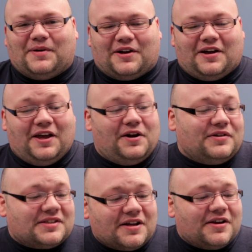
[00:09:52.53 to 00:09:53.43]
But in
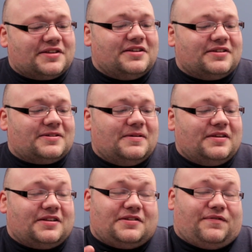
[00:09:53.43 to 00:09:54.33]
all seriousness,
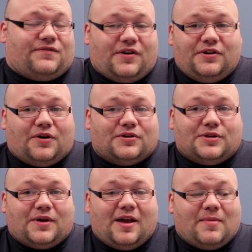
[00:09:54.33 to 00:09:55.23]
this is a fun
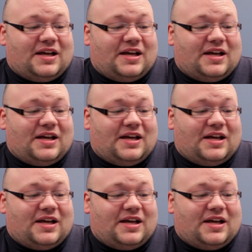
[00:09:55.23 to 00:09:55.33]
Naruto game.